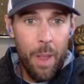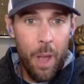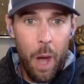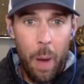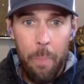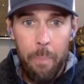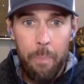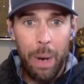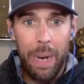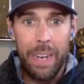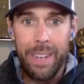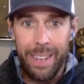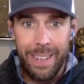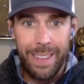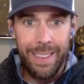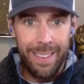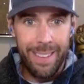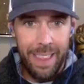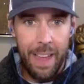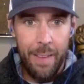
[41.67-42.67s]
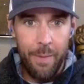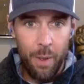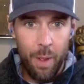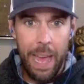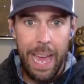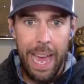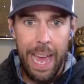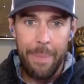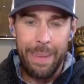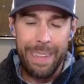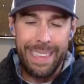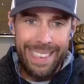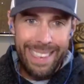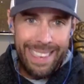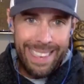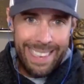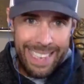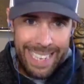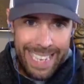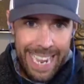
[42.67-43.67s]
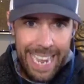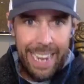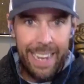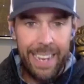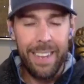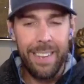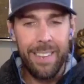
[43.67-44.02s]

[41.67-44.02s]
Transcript: abundance level habits stick